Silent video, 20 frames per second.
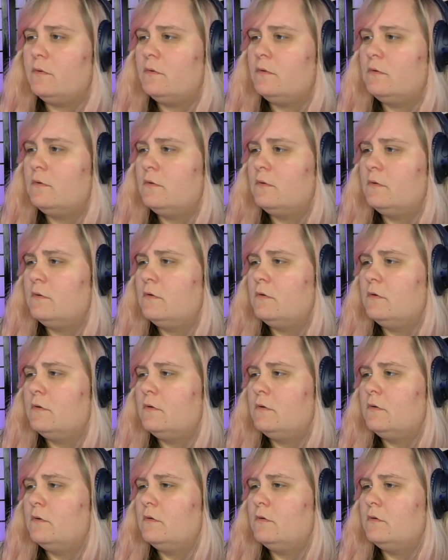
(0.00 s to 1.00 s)

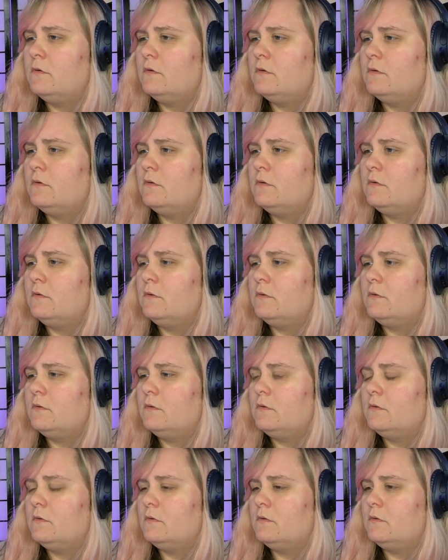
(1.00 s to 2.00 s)

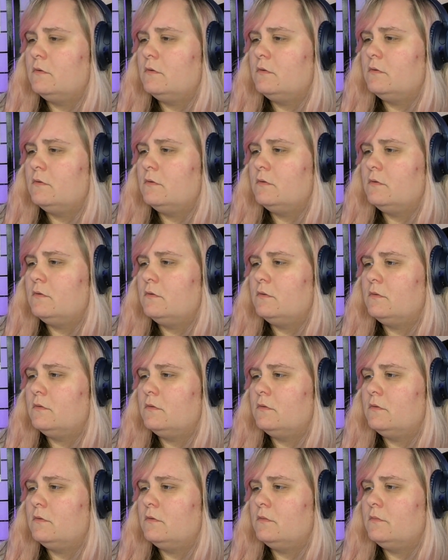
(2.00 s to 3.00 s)

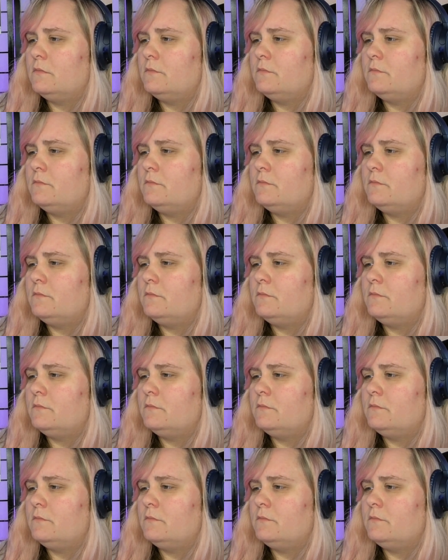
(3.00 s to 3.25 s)
(silence)